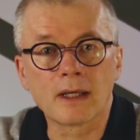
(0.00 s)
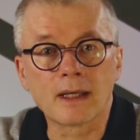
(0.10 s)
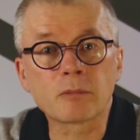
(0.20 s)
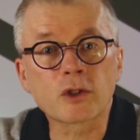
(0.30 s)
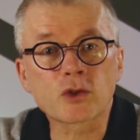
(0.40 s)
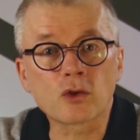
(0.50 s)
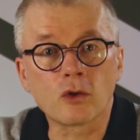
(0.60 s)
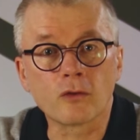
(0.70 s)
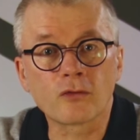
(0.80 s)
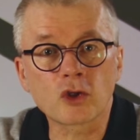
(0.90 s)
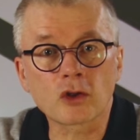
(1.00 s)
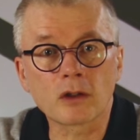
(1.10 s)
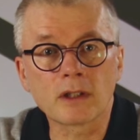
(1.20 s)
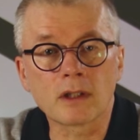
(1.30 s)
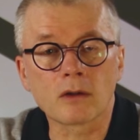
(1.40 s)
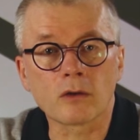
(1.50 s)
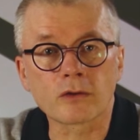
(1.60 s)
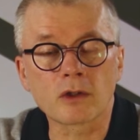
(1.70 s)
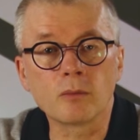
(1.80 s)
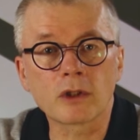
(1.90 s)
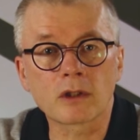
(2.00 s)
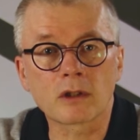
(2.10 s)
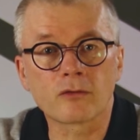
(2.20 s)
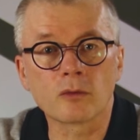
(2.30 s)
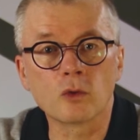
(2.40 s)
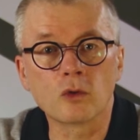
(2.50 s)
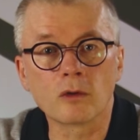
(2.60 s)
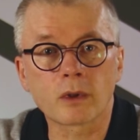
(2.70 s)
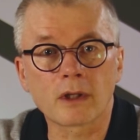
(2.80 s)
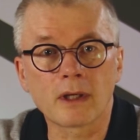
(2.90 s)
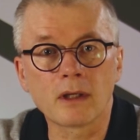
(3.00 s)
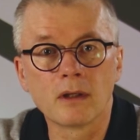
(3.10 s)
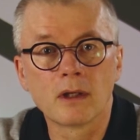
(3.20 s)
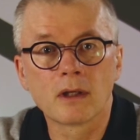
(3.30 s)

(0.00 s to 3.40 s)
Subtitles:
Apple Store officially and also in particular from Google Play,